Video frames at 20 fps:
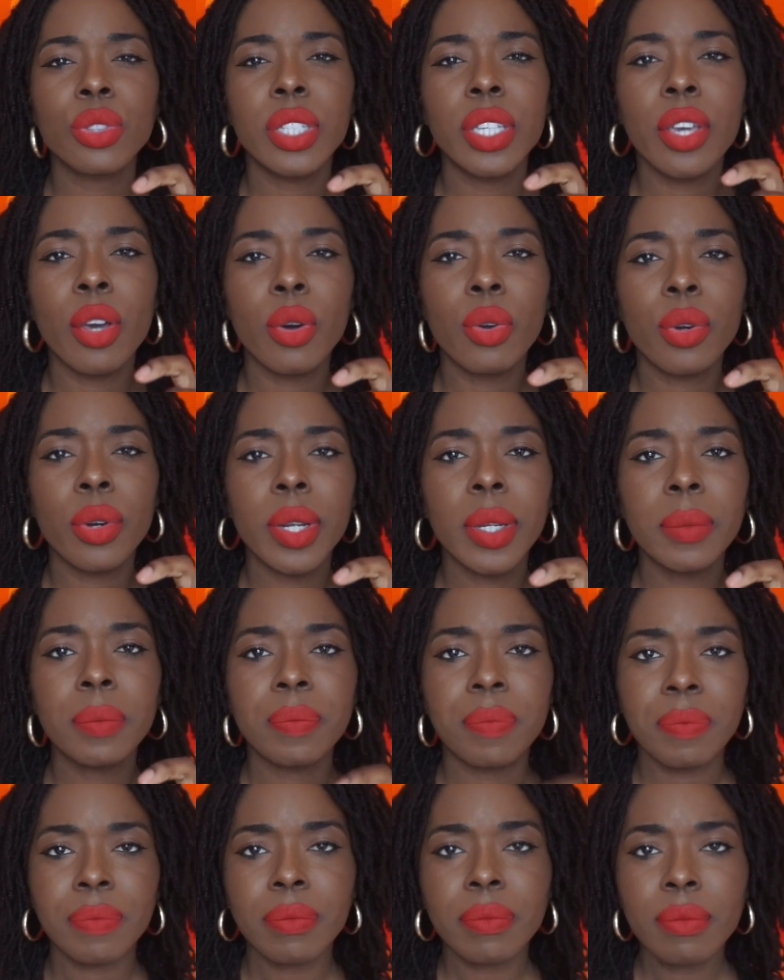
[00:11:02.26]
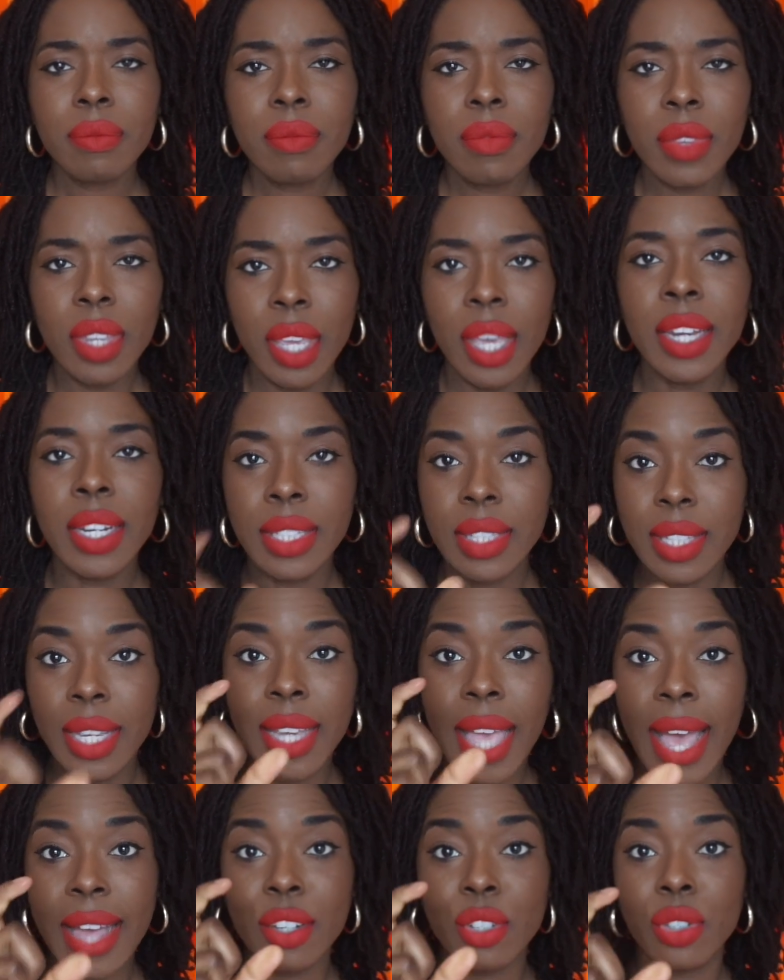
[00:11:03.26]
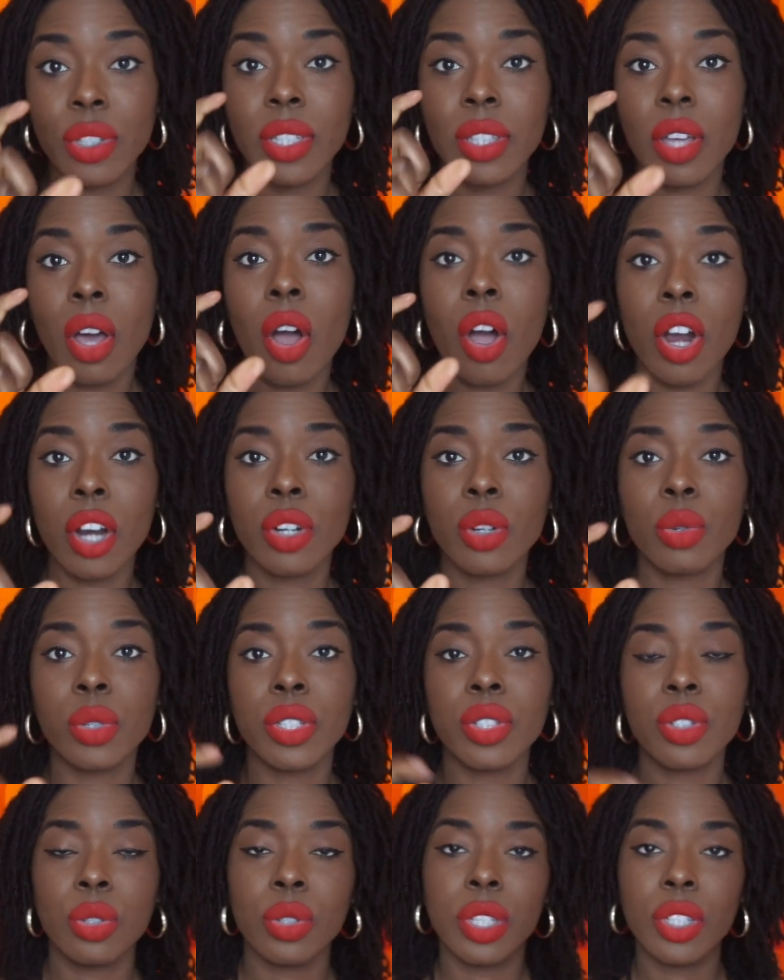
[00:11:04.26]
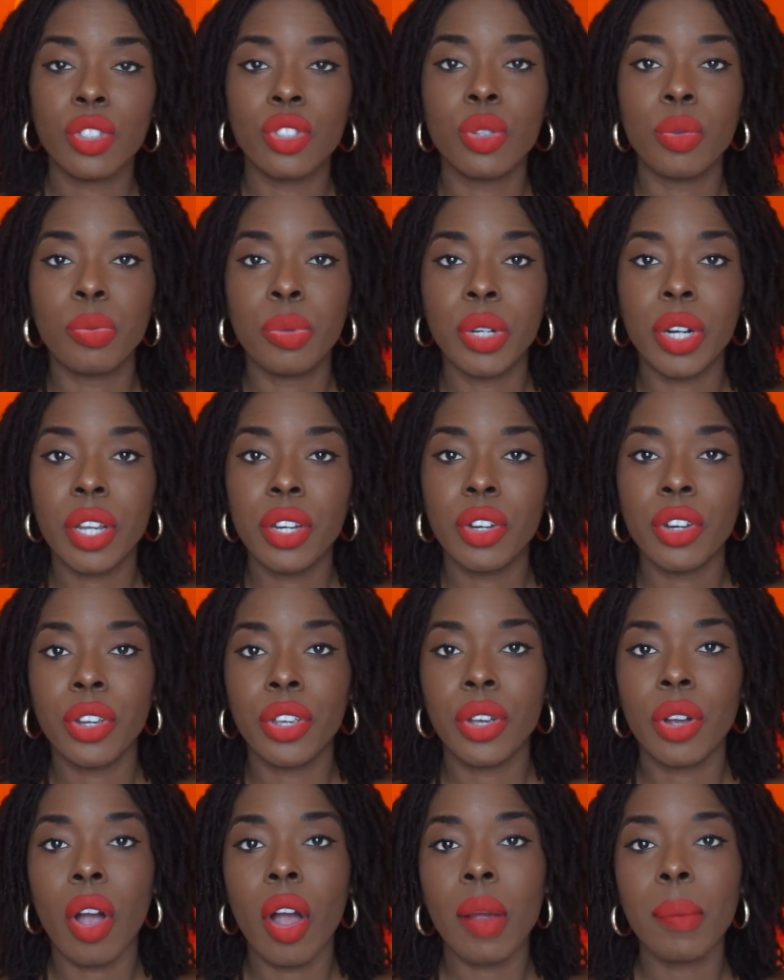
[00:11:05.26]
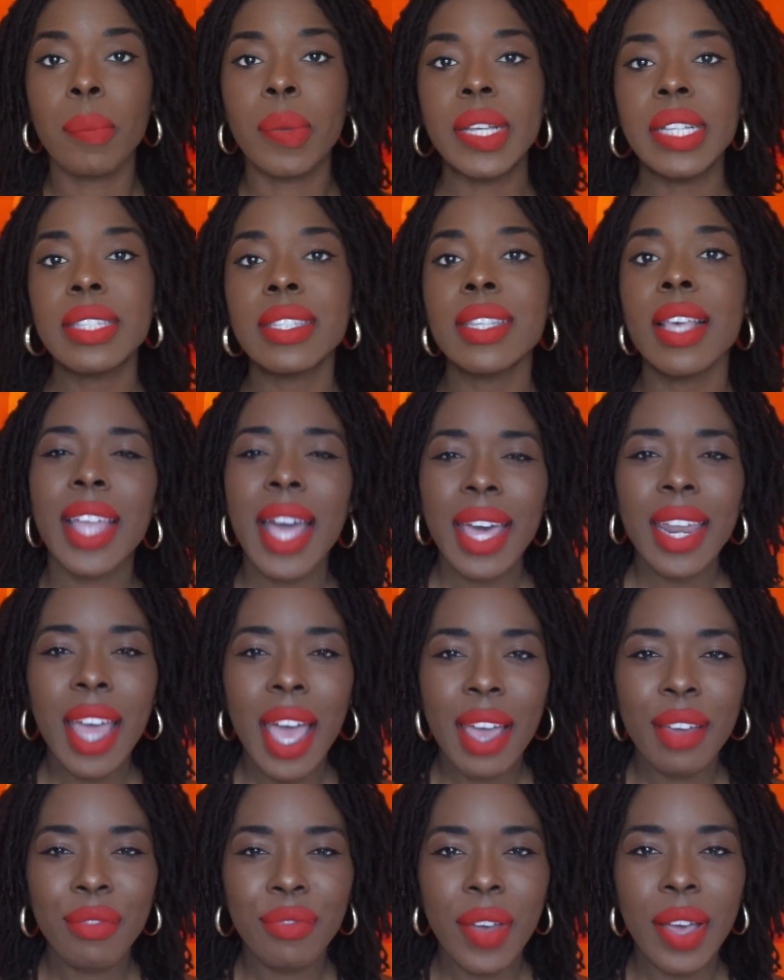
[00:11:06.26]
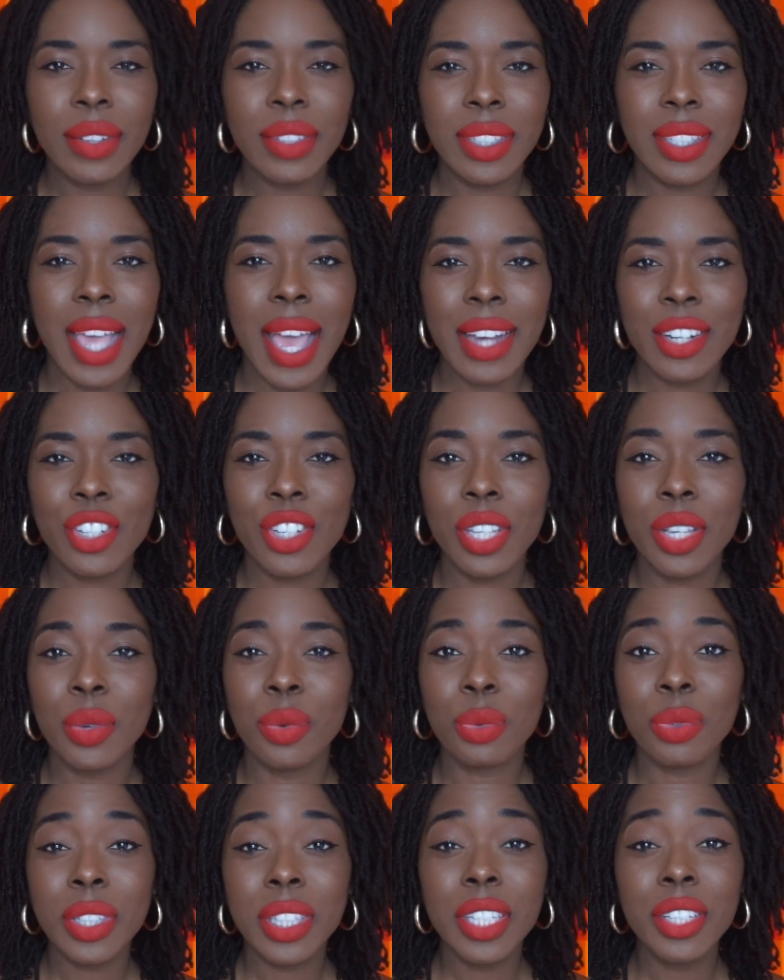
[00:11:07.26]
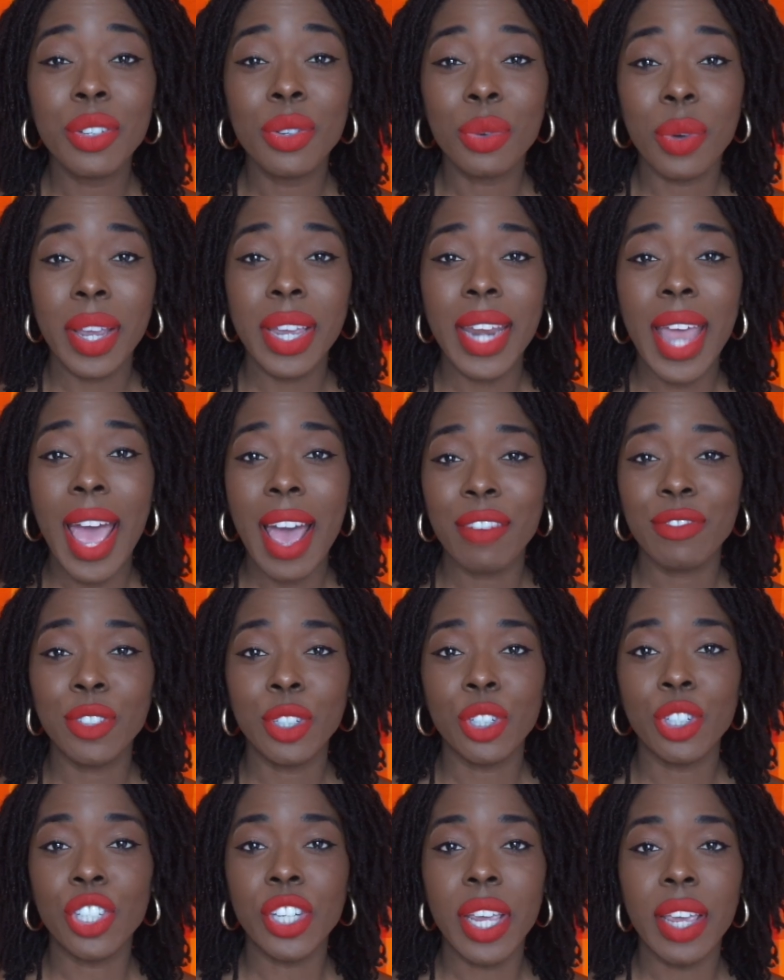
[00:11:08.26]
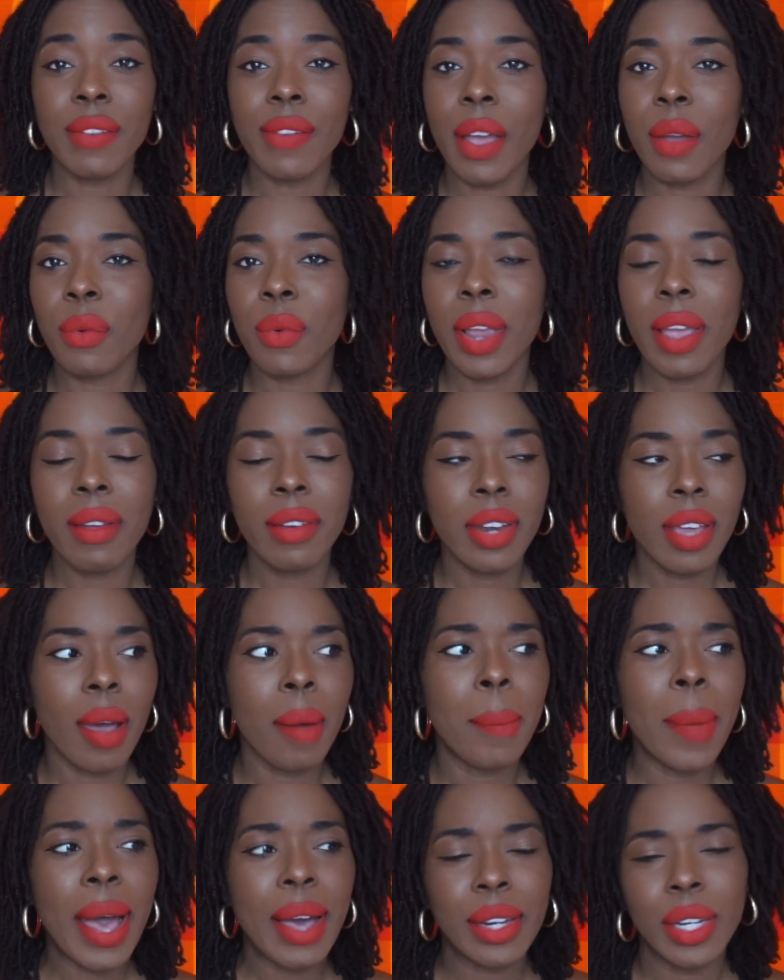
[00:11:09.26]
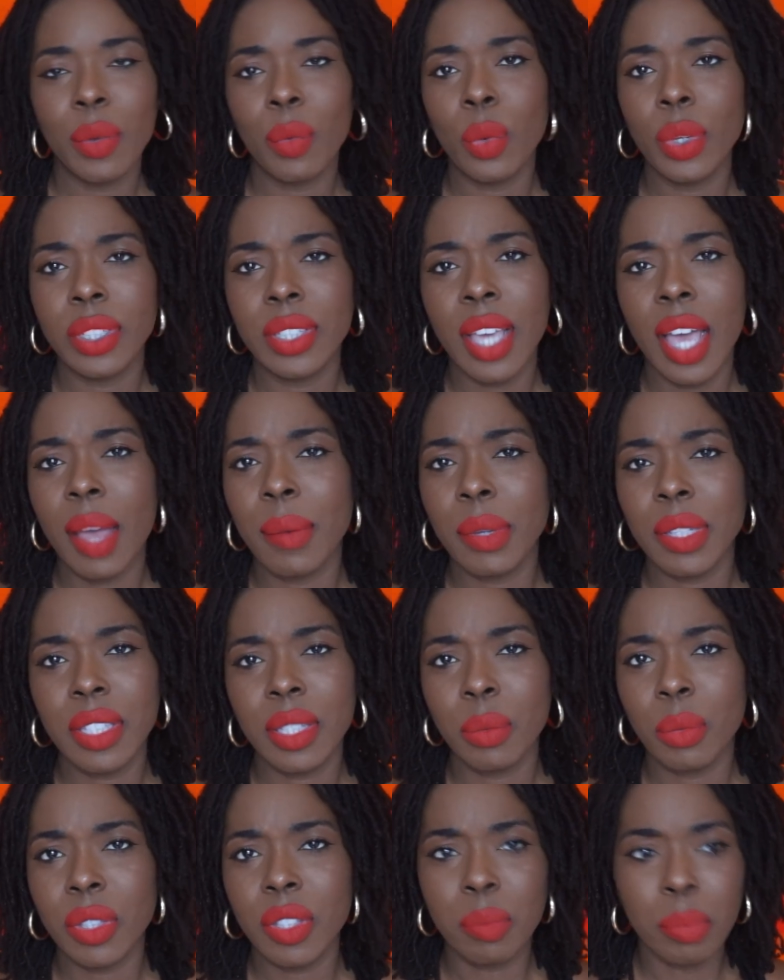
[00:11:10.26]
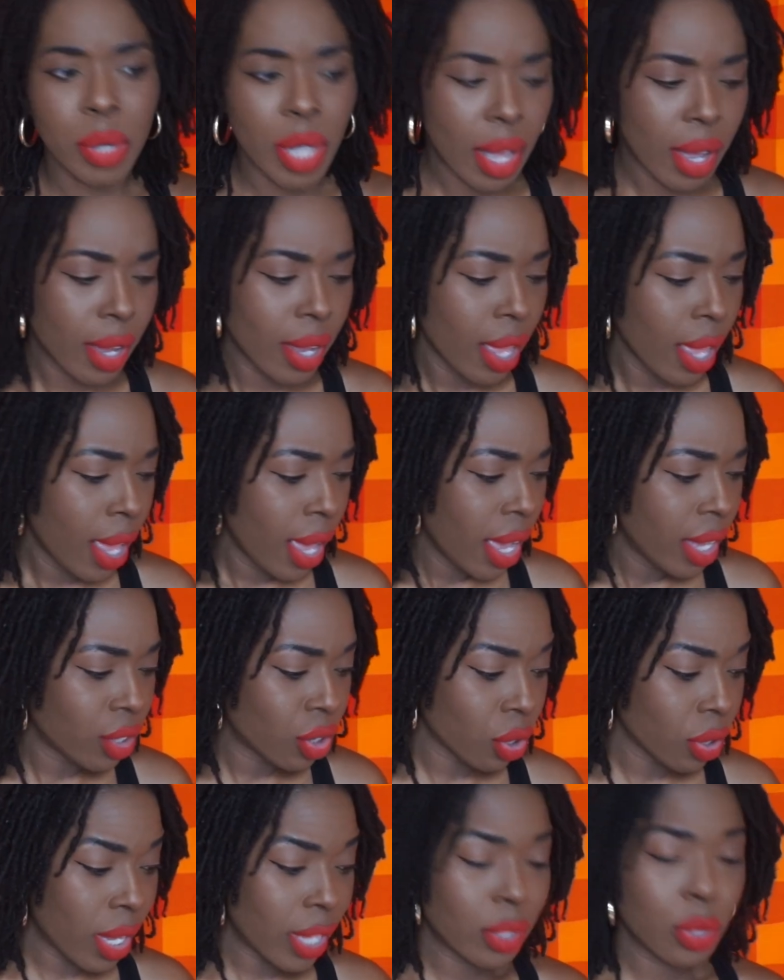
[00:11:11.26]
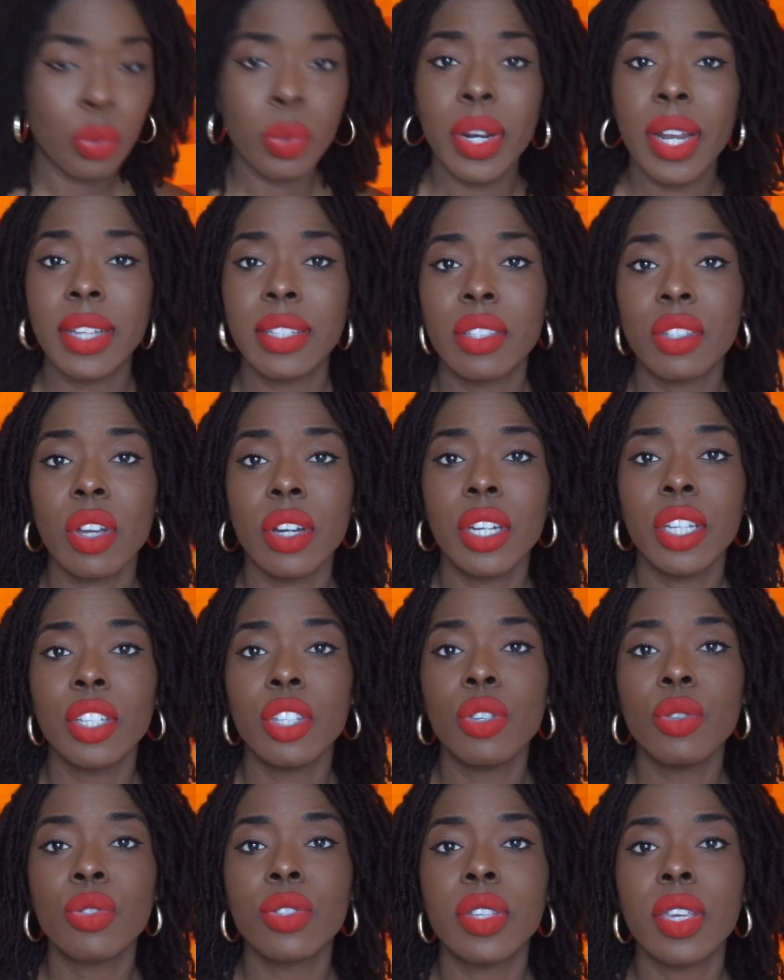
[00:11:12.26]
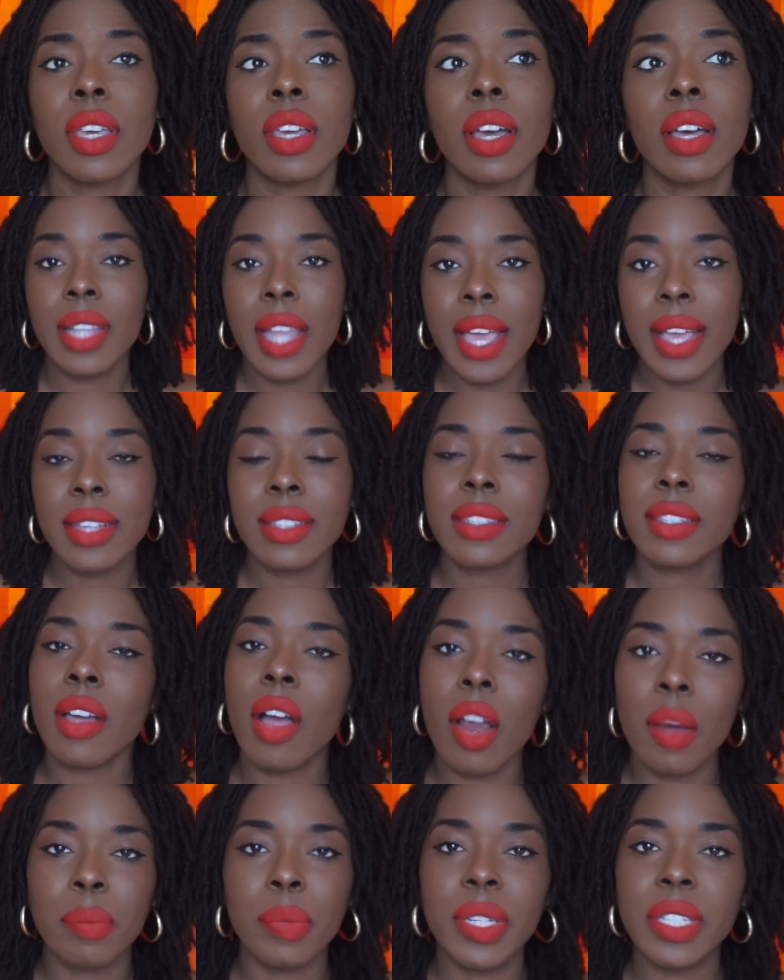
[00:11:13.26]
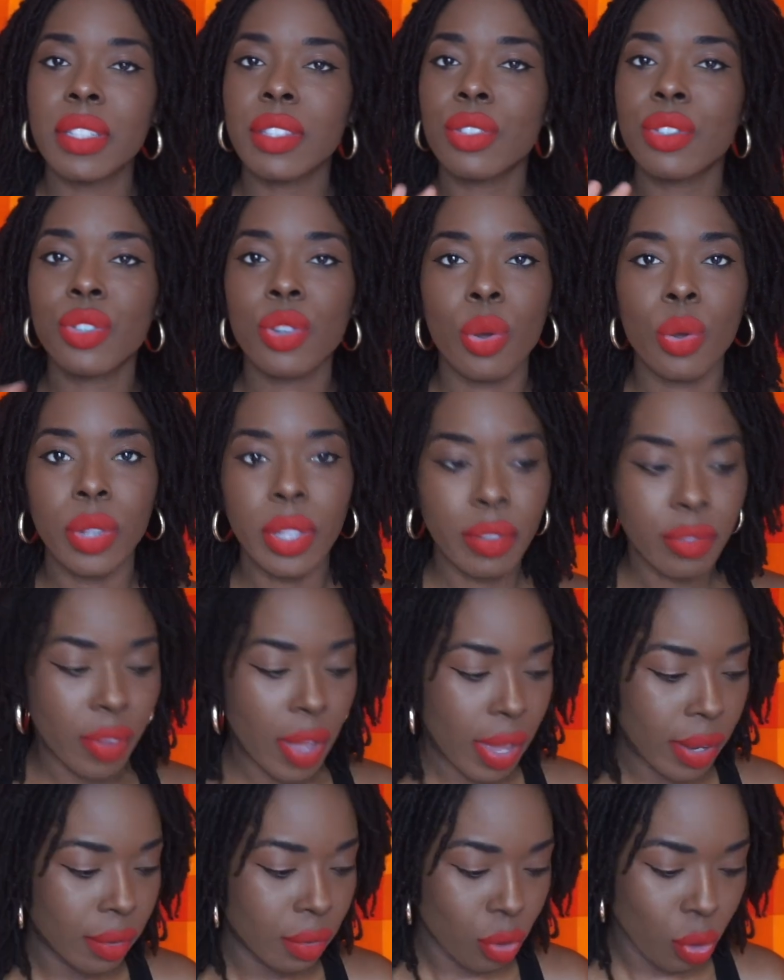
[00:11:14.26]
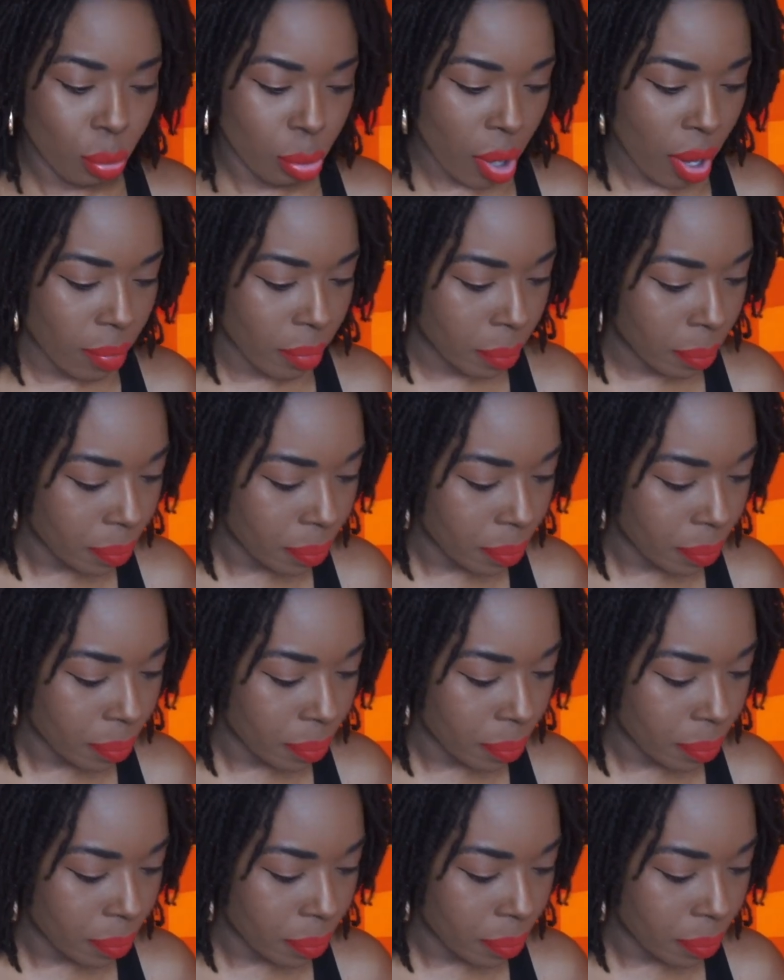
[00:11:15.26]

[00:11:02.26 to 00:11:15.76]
deodorant, and it's like actually the hard crystal that you put under your armpits, that I found is actually a really great aftershave. I read about it one time on someone's blog, and so that's what I started using. Legs, armpits, totally fine, no problem.